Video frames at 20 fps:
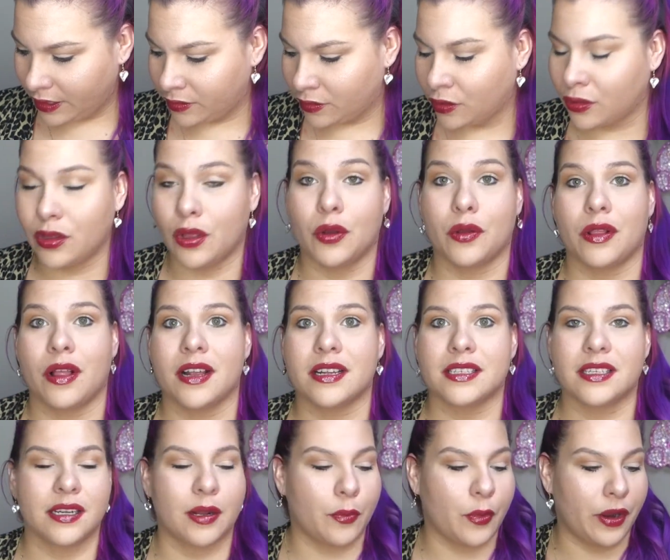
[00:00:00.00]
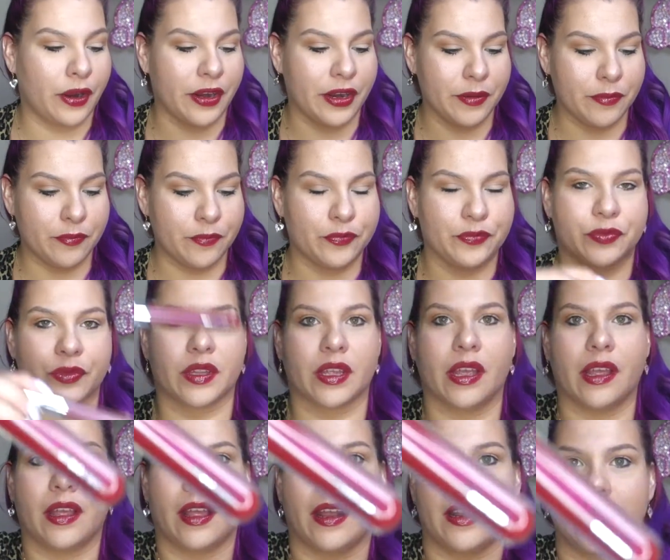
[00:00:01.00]
glow gloss that I'm wearing,
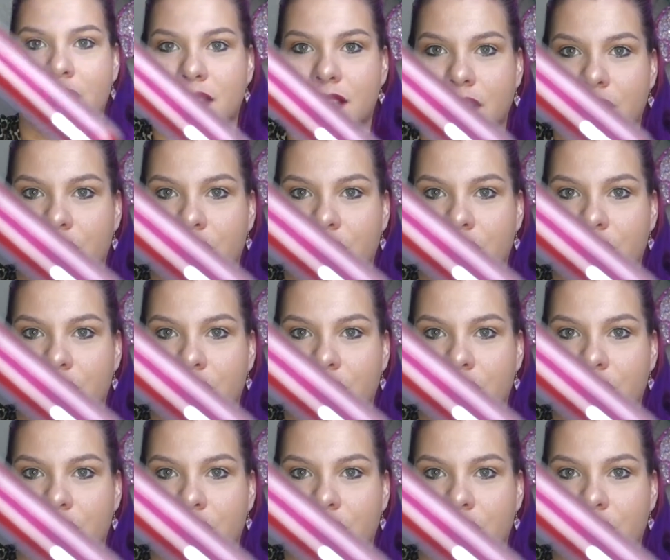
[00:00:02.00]
and it's the